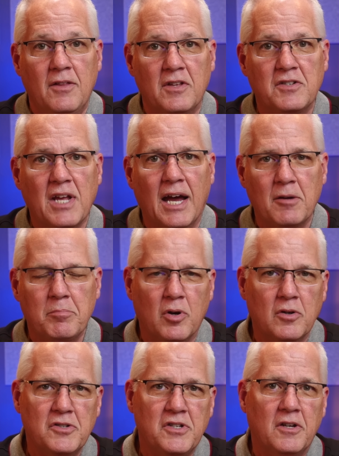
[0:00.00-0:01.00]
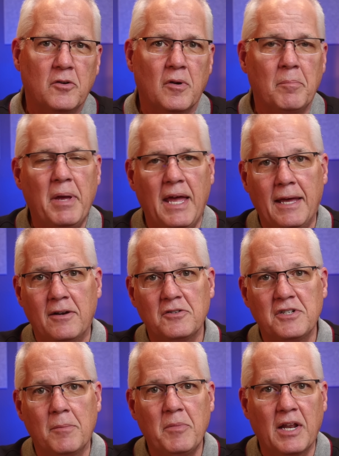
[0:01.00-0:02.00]
that's got a person or a pet or
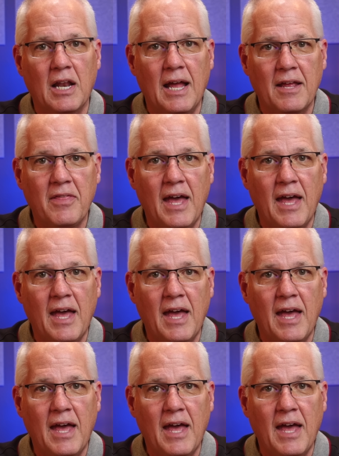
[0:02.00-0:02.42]
something like